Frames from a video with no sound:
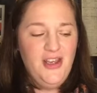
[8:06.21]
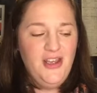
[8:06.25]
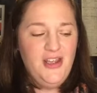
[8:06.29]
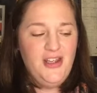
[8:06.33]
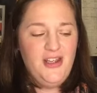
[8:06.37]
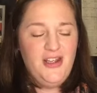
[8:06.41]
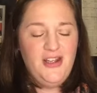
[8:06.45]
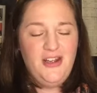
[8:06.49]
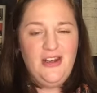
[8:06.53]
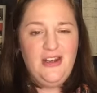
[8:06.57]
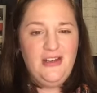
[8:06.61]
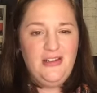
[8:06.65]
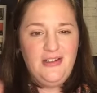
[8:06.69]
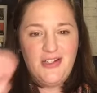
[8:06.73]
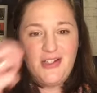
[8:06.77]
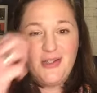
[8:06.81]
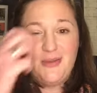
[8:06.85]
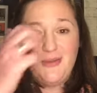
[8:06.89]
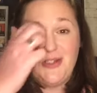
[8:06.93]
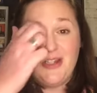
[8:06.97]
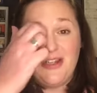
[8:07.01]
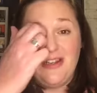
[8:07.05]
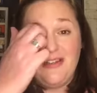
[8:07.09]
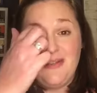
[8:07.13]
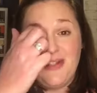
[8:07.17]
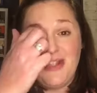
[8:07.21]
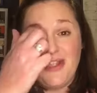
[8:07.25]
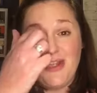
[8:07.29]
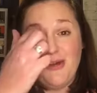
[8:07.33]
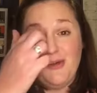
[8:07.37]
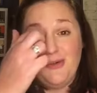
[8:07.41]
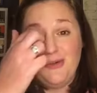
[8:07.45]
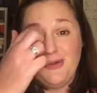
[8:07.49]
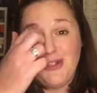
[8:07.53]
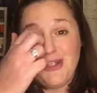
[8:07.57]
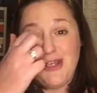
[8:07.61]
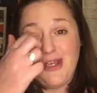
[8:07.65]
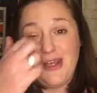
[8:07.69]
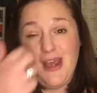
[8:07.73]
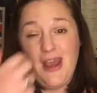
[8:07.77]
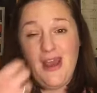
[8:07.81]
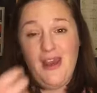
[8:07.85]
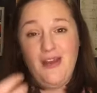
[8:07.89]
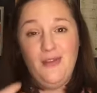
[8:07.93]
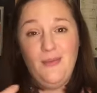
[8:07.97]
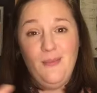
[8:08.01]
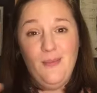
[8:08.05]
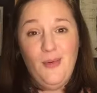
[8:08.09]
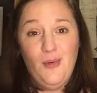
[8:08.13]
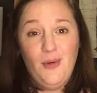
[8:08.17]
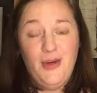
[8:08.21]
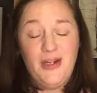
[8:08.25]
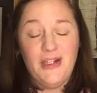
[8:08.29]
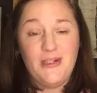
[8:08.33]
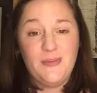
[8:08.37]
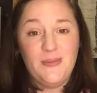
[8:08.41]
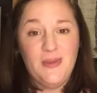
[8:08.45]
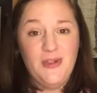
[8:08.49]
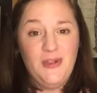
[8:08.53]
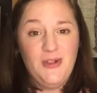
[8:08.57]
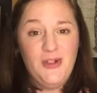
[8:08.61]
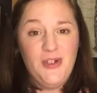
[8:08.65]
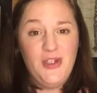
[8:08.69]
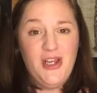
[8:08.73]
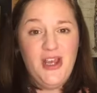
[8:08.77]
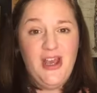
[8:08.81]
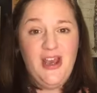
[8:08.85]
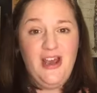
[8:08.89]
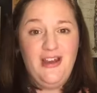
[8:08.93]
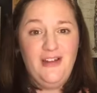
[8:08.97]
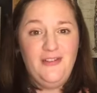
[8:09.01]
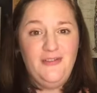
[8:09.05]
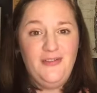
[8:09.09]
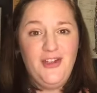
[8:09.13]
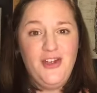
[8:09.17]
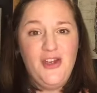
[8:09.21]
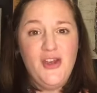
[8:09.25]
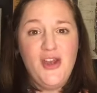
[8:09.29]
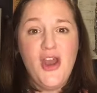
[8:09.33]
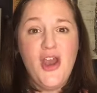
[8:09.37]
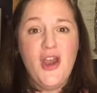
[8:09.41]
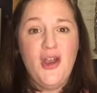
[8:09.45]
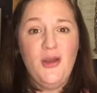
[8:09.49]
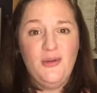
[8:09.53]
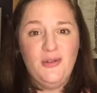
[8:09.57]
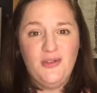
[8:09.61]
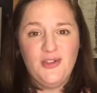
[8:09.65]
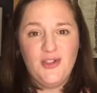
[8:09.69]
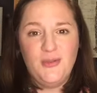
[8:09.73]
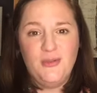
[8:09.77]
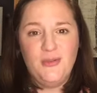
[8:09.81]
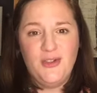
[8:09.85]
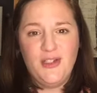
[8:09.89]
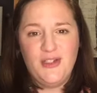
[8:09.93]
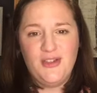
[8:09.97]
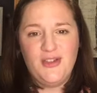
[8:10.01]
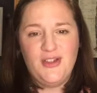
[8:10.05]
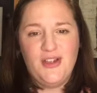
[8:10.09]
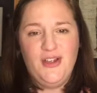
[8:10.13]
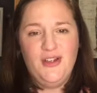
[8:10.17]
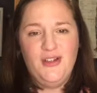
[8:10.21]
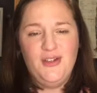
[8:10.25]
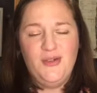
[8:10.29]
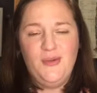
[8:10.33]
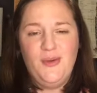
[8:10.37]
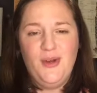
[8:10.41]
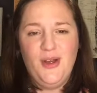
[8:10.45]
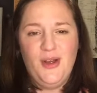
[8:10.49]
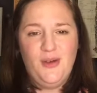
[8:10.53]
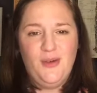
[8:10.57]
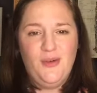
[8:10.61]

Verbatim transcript: you know sometimes the older you get the more experience you have you know if something's going to work